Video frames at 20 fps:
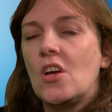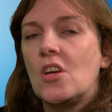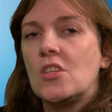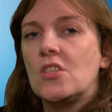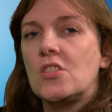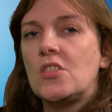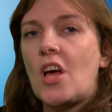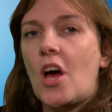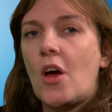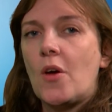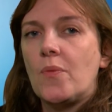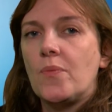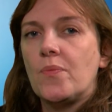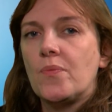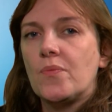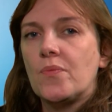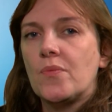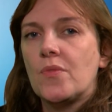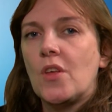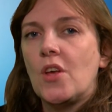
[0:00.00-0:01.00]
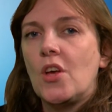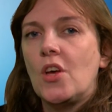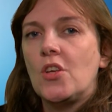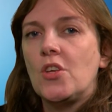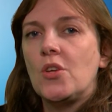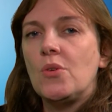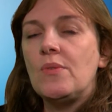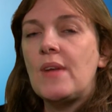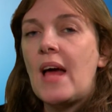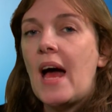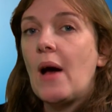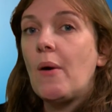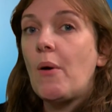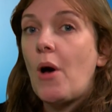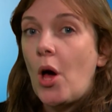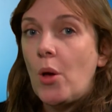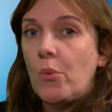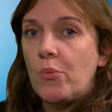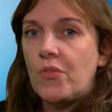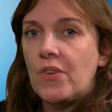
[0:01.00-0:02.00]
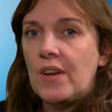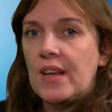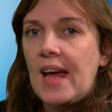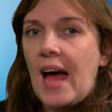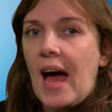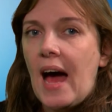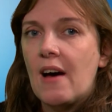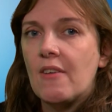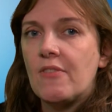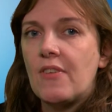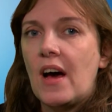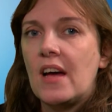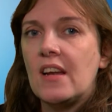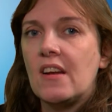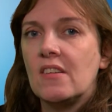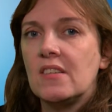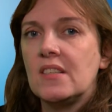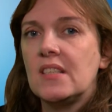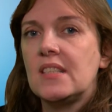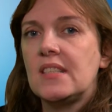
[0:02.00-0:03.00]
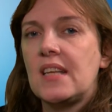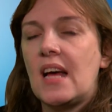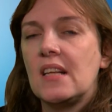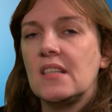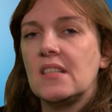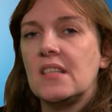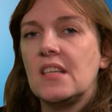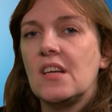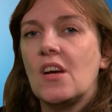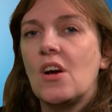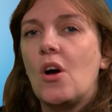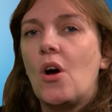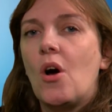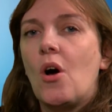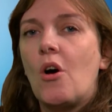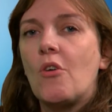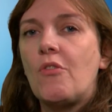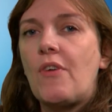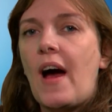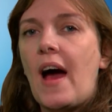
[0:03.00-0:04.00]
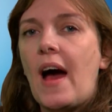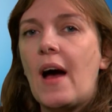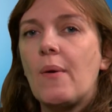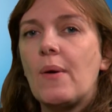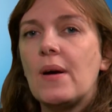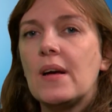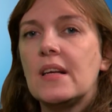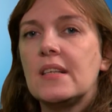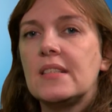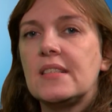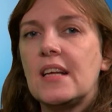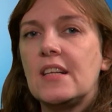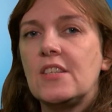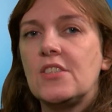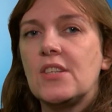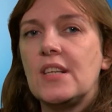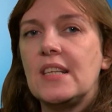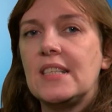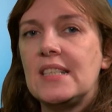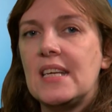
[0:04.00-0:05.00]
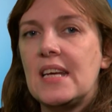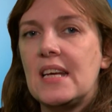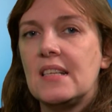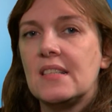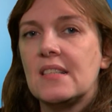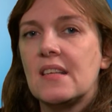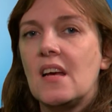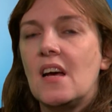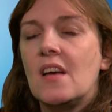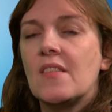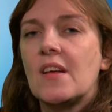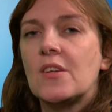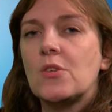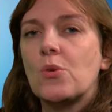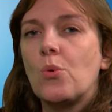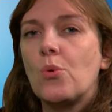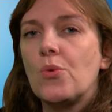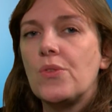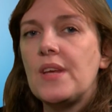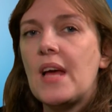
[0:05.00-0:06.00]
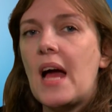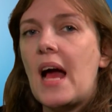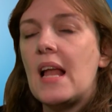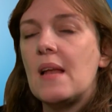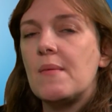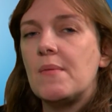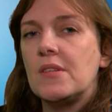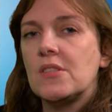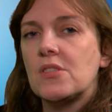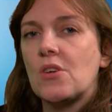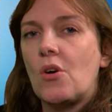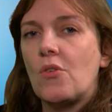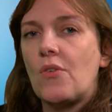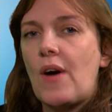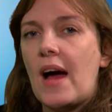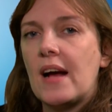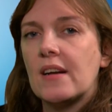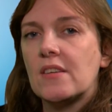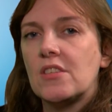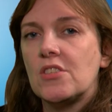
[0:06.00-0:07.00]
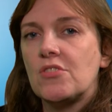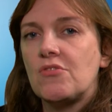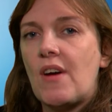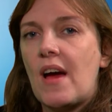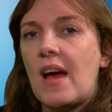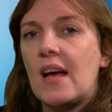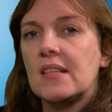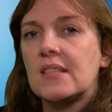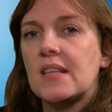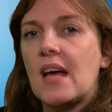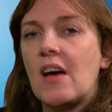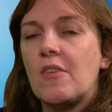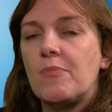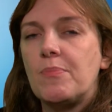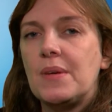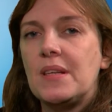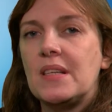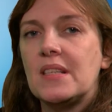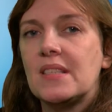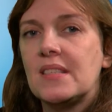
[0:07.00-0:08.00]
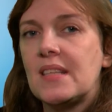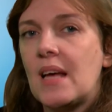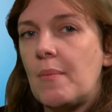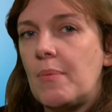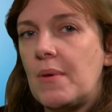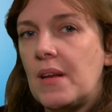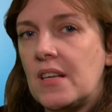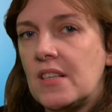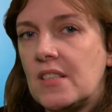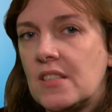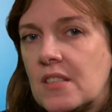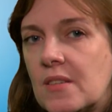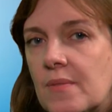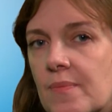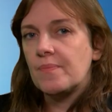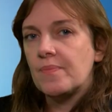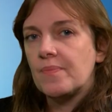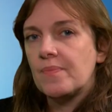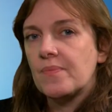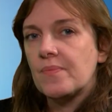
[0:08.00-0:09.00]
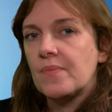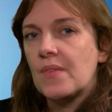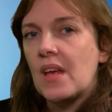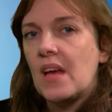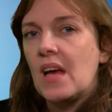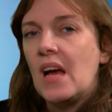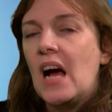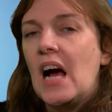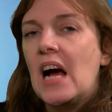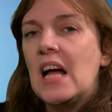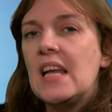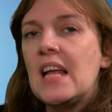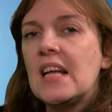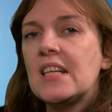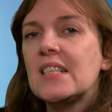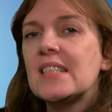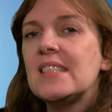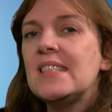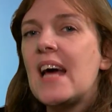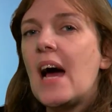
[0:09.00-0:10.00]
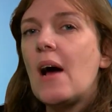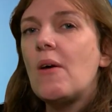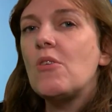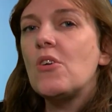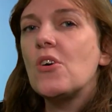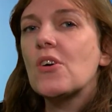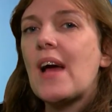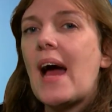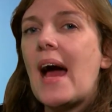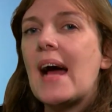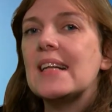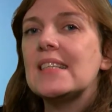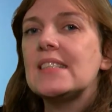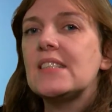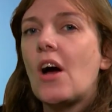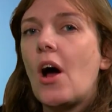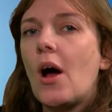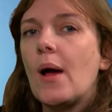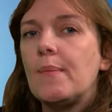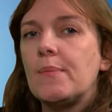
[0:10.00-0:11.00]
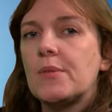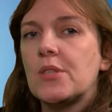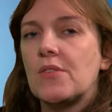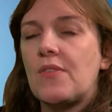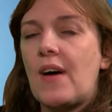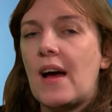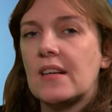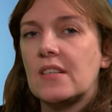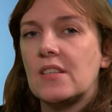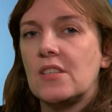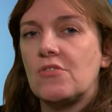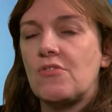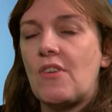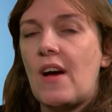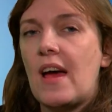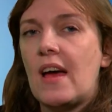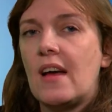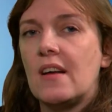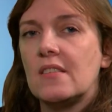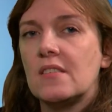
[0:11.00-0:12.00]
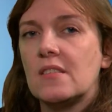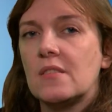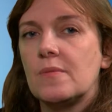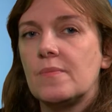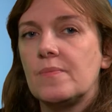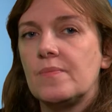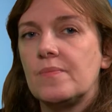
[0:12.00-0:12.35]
So, you now hopefully have an understanding of how essential it is that all the elements of actus reus have been established. Let us now look at types of actus reus.